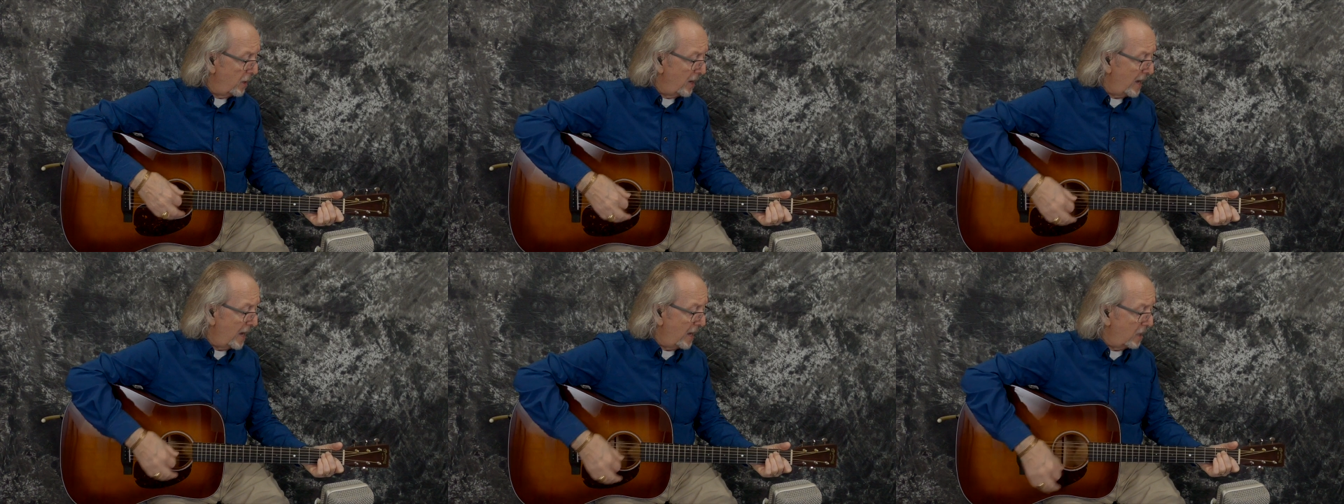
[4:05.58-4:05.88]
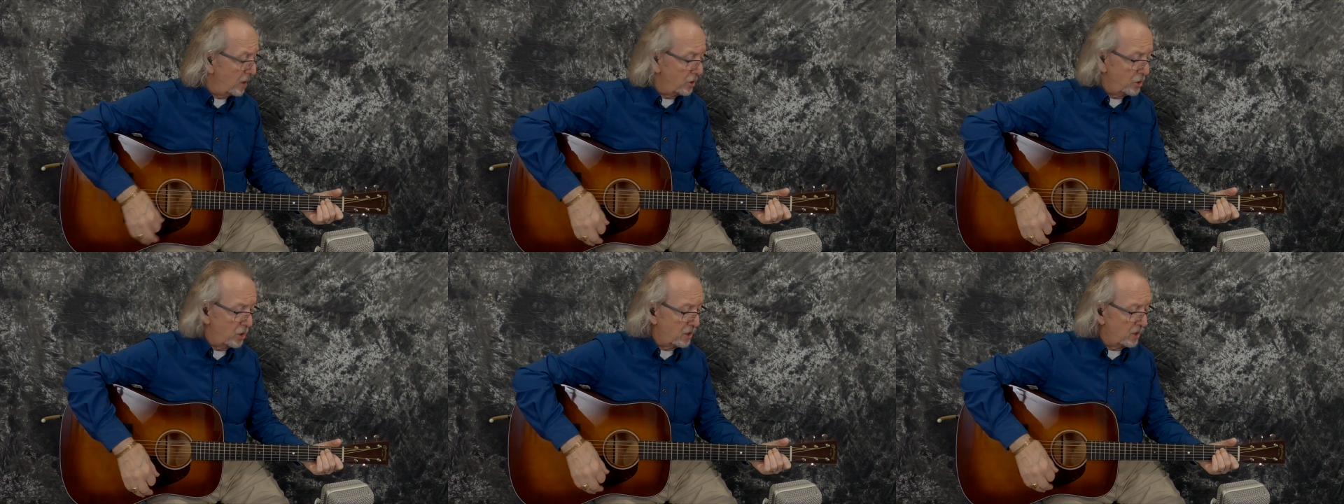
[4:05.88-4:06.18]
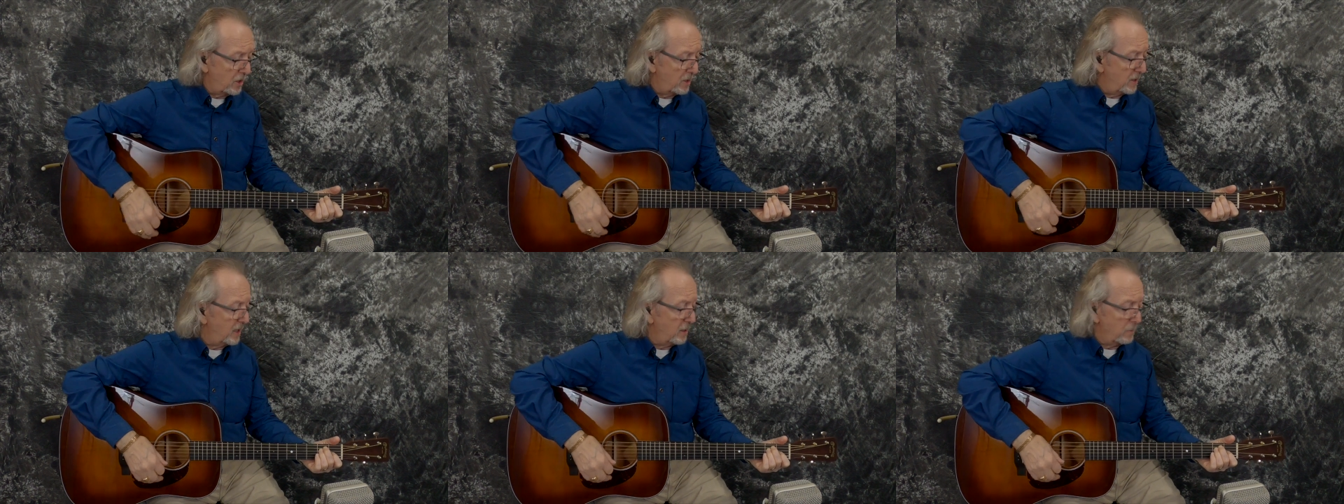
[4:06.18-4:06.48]
had it,
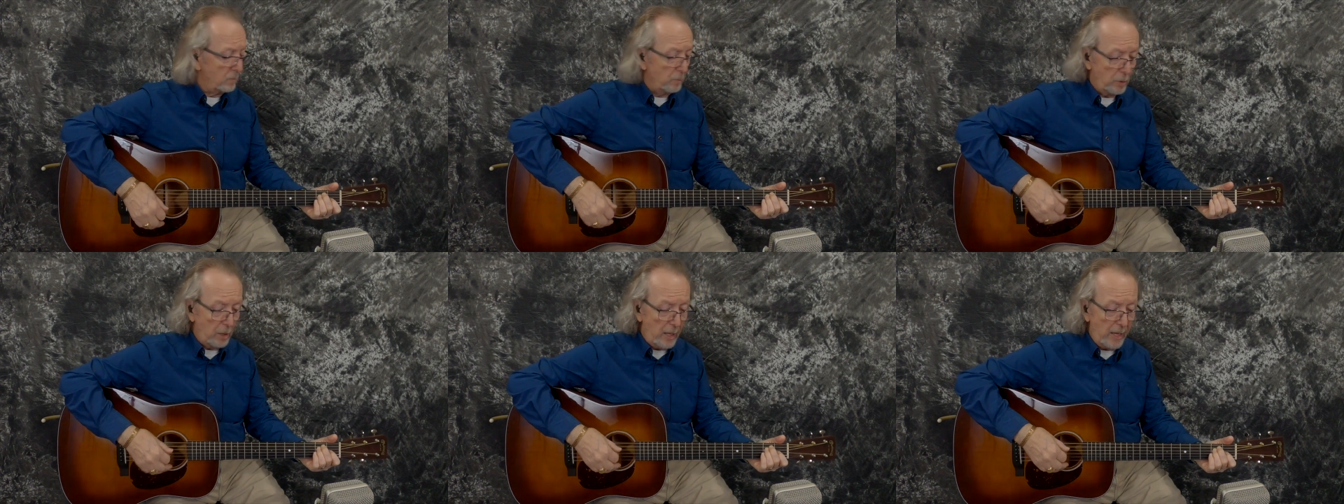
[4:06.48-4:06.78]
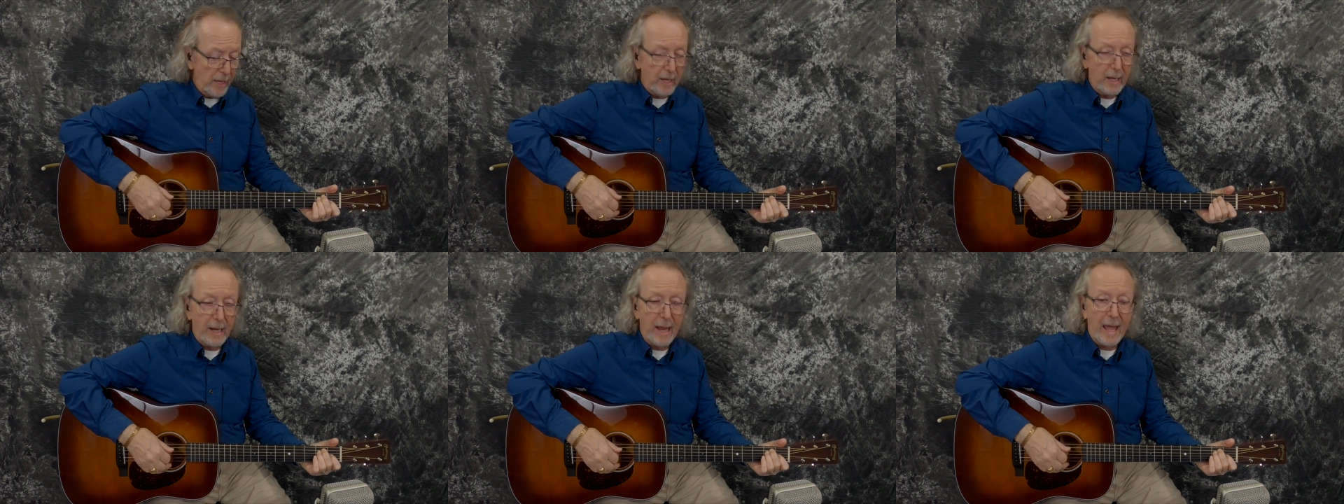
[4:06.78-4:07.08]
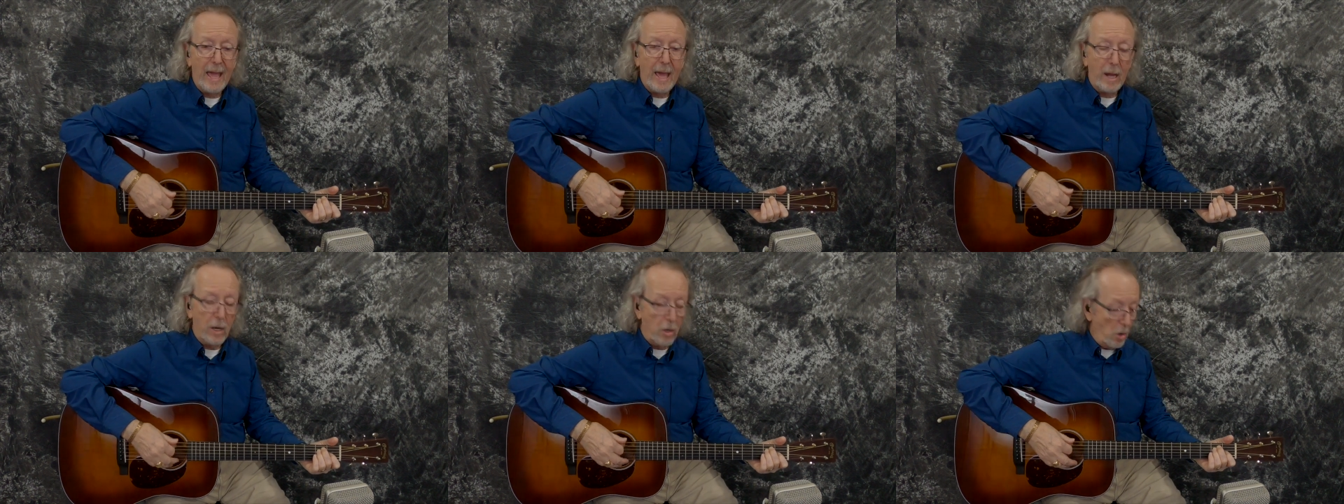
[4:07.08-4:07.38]
just didn't play it
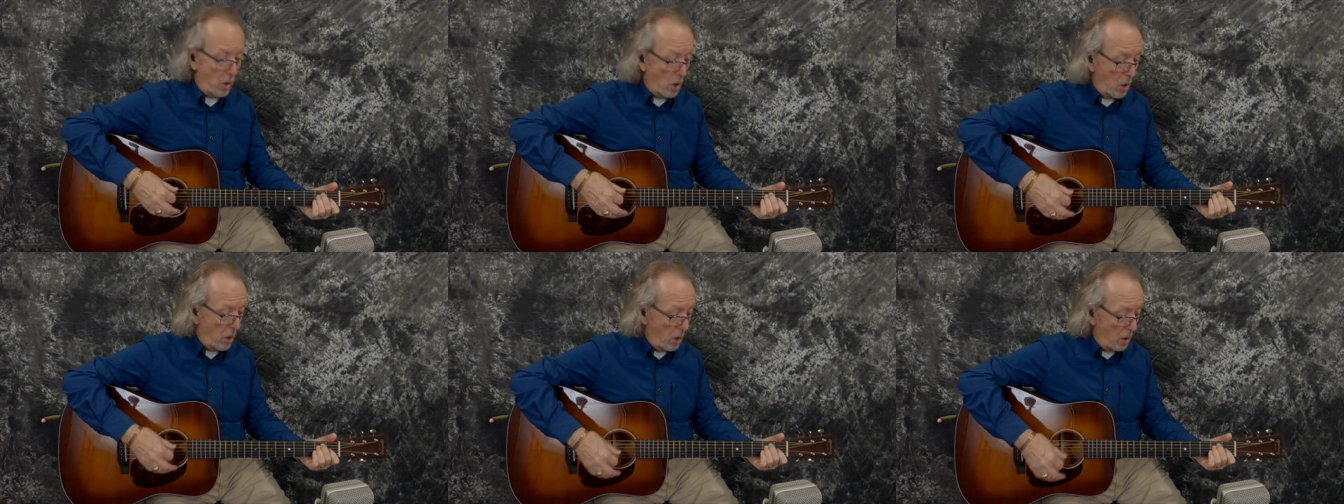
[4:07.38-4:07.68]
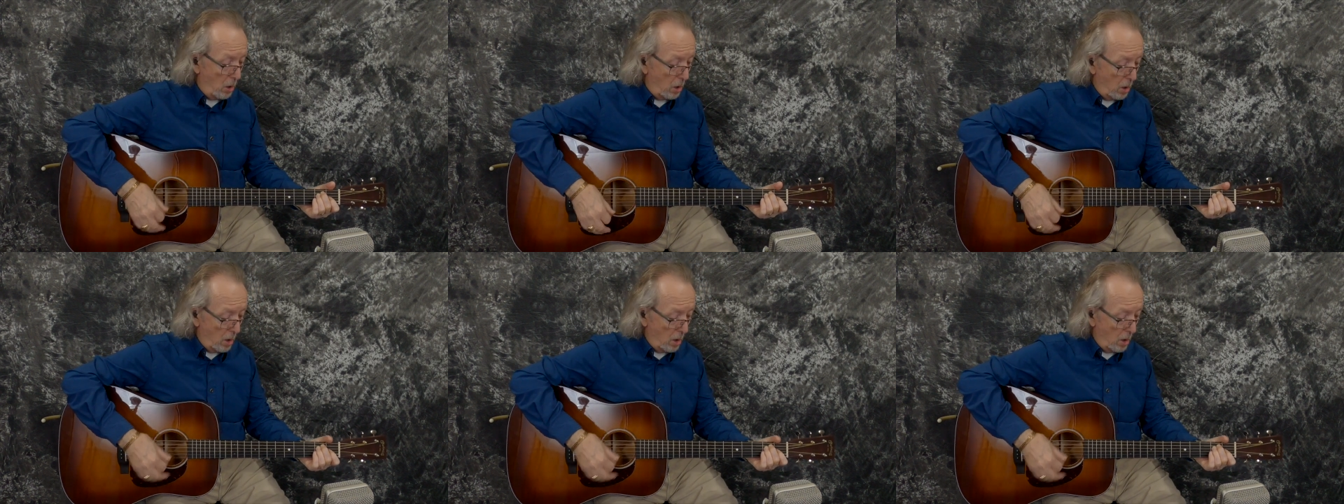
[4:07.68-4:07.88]
at all.